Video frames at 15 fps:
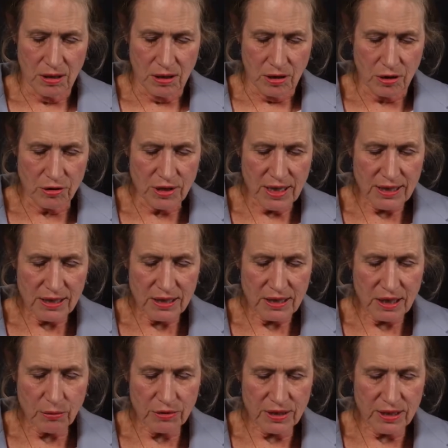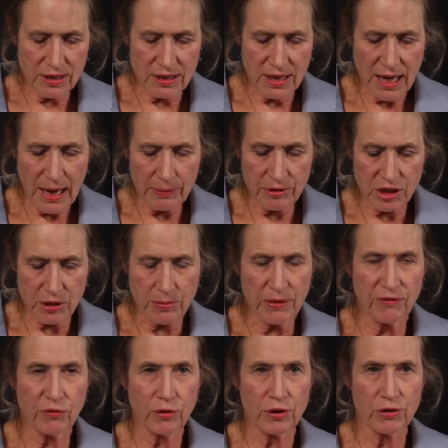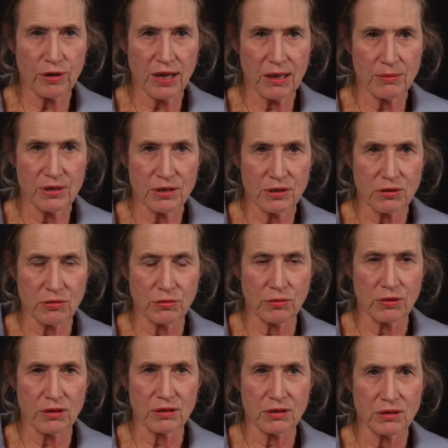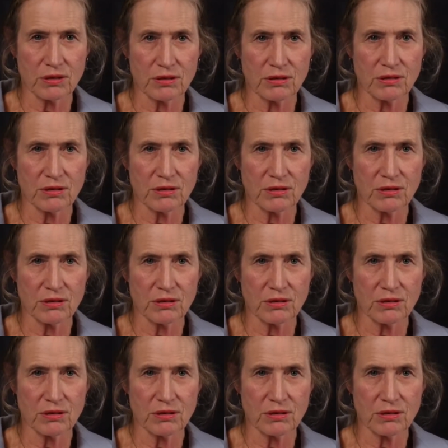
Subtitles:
Your destiny was established before you came into the world.